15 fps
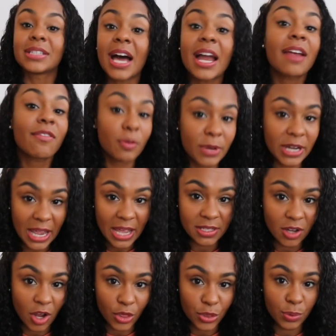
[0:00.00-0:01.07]
Not everybody has
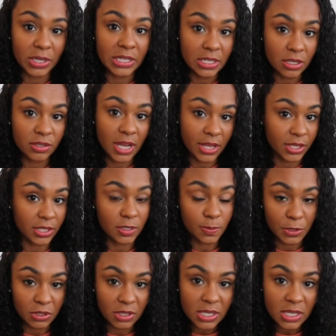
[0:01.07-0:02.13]
gone through a near-death
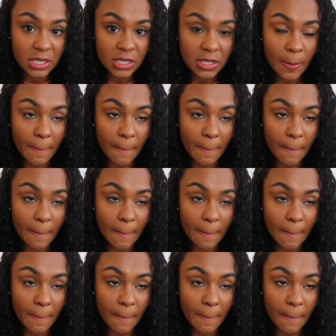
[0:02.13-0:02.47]
experience,